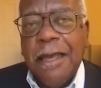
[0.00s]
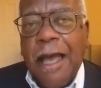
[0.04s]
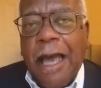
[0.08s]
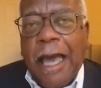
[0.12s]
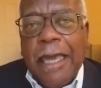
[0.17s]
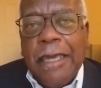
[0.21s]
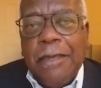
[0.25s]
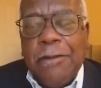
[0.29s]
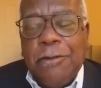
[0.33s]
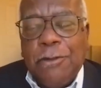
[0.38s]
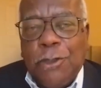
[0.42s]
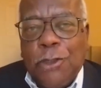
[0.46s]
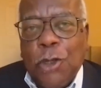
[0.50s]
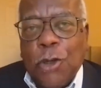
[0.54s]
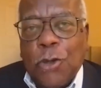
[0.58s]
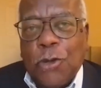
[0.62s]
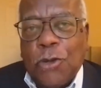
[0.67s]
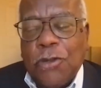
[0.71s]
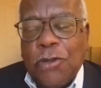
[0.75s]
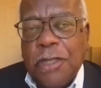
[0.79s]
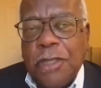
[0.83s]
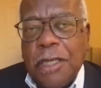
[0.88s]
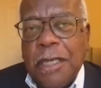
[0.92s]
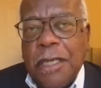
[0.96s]
I
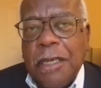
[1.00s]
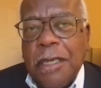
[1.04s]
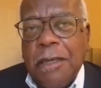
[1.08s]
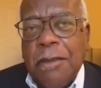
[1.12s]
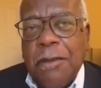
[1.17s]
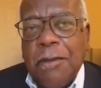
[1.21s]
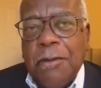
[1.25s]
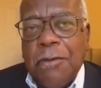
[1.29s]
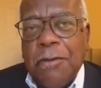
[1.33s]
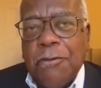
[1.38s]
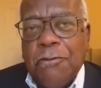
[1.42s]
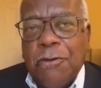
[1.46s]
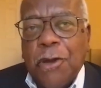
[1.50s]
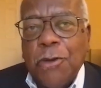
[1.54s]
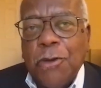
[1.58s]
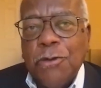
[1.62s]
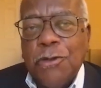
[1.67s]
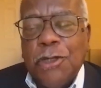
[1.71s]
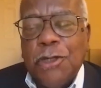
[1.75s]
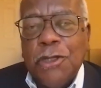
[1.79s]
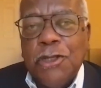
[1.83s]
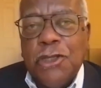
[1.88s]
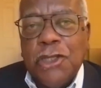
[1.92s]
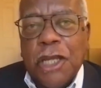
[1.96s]
took the
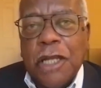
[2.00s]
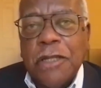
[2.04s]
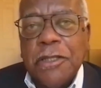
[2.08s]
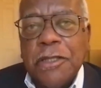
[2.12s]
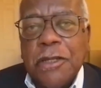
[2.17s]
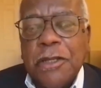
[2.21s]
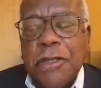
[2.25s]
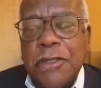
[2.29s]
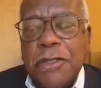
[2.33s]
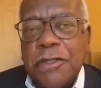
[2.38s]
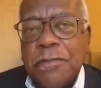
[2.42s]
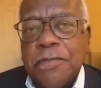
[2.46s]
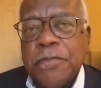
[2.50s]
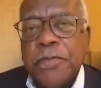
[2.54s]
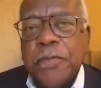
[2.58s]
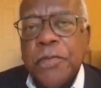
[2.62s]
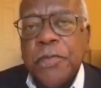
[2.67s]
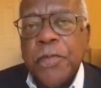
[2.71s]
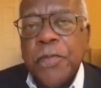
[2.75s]
road to journalism,